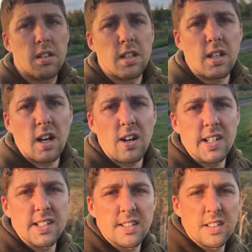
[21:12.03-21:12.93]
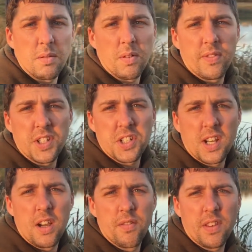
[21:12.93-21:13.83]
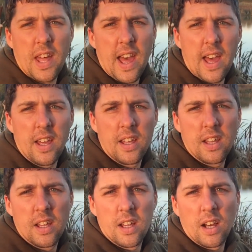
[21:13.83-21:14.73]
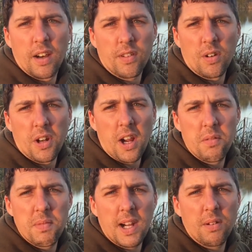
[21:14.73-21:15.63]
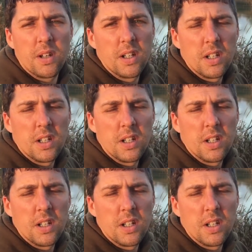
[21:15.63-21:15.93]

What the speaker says: The guys that were fishing over there have gone home now,